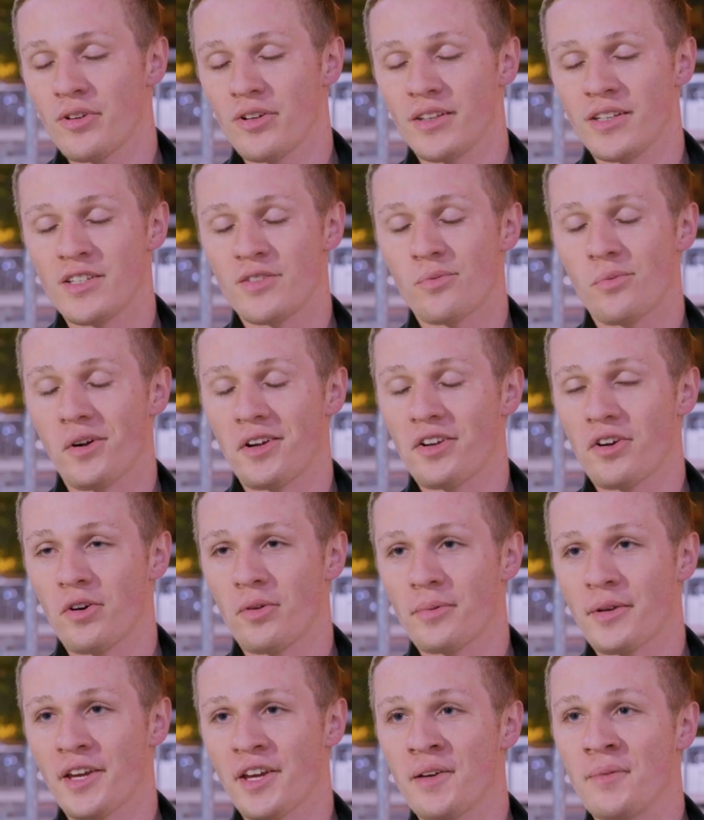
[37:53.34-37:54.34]
to at least one
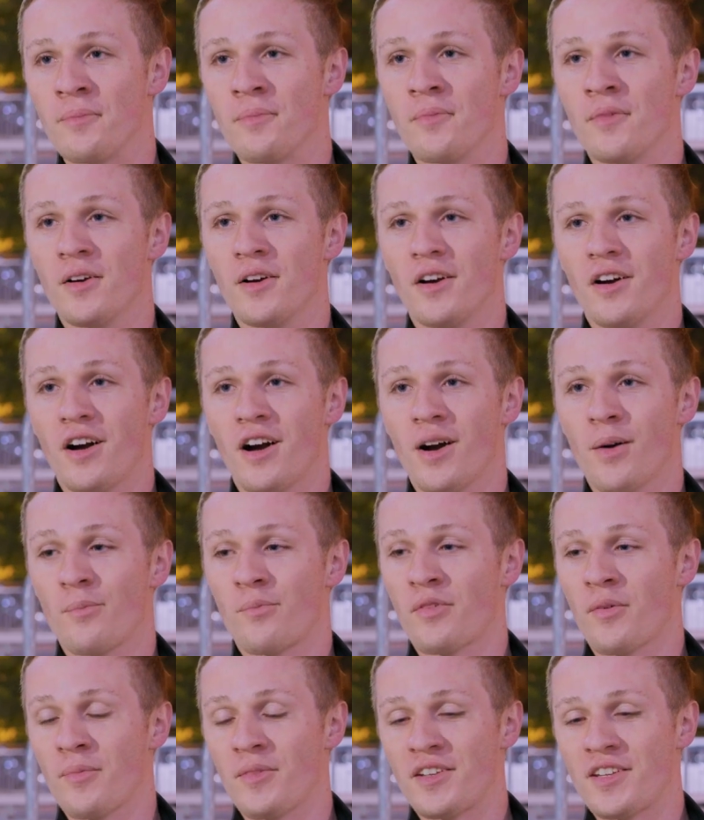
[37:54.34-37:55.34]
home game
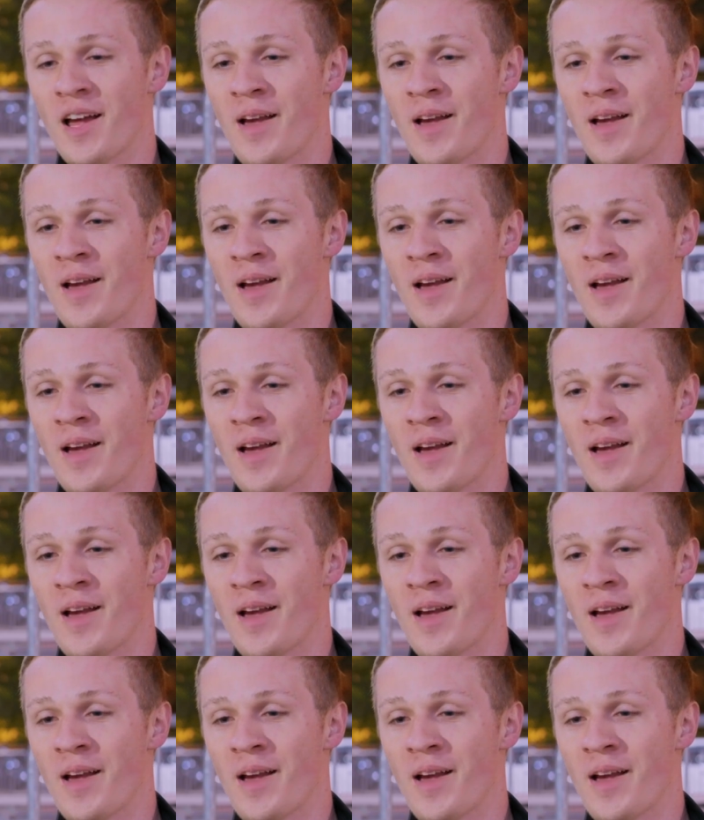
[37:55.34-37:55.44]
from the